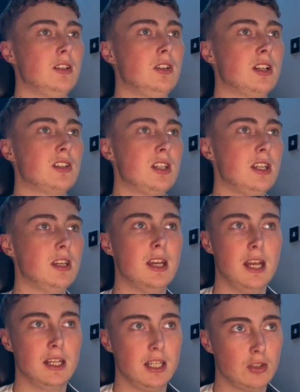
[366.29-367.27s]
You can see
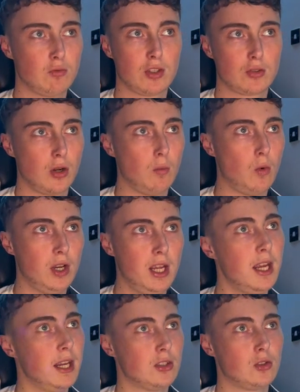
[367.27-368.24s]
this risk to reward
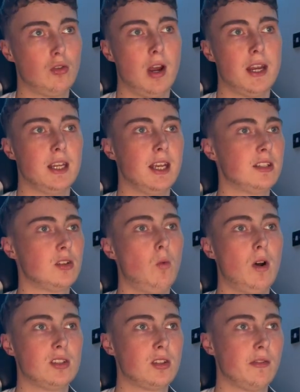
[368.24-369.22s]
here is great. It's a
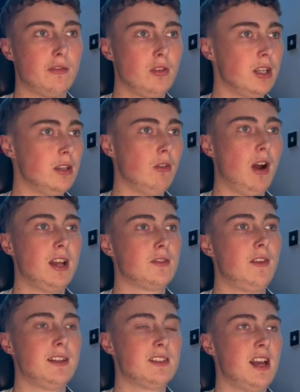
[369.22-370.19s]
1 to 3, right? It's
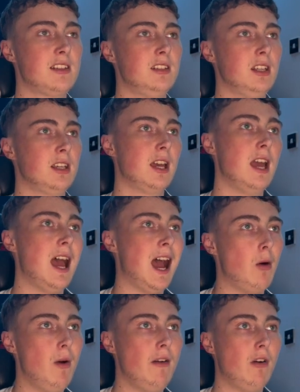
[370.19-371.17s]
fantastic.
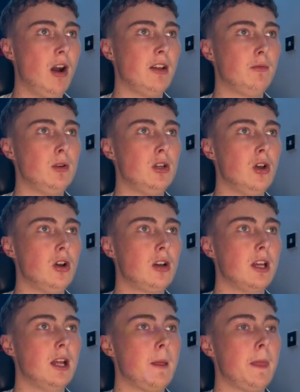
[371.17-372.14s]
However, if we
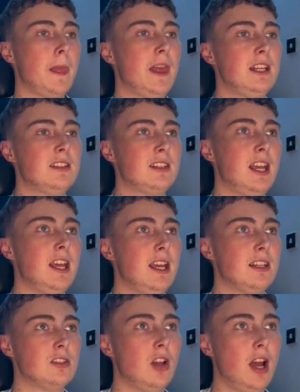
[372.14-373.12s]
look, this here
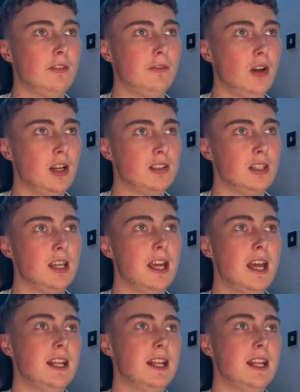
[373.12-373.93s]
is 9:30.